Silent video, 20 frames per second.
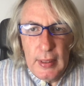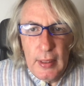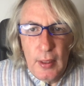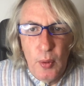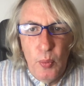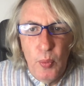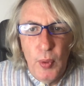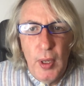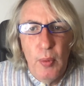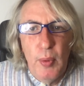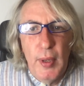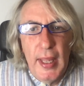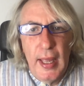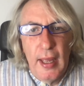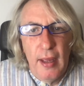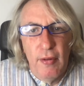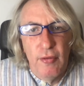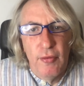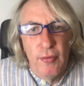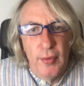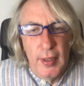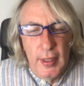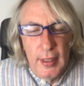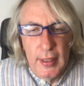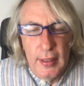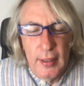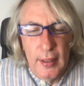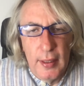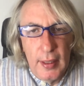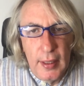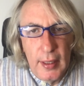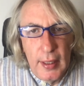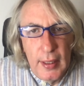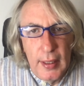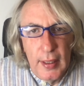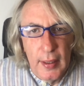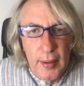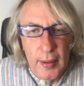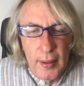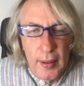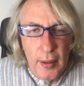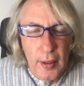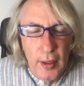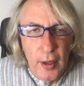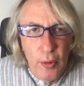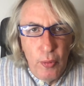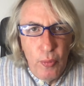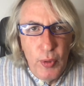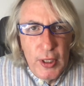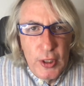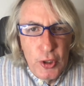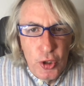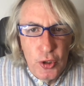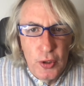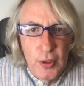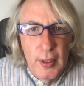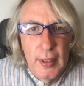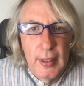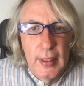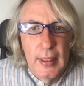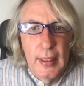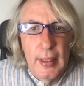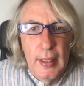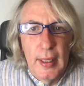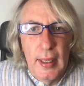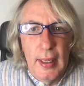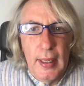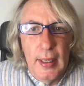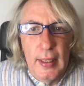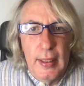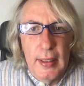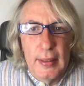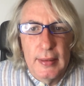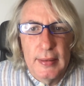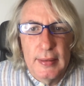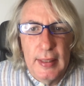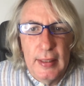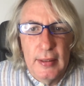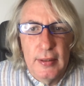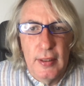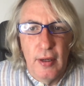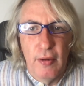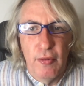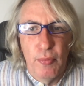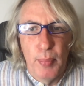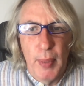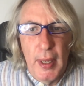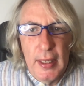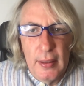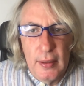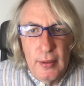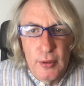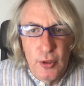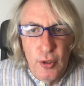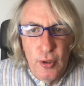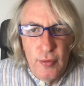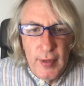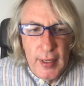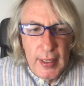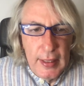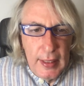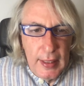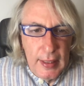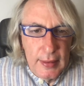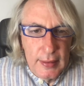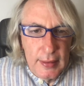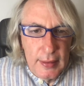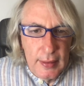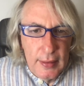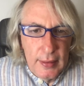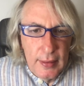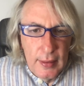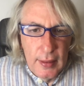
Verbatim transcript: where we have uh, a, a, rich uh, set of panel survey data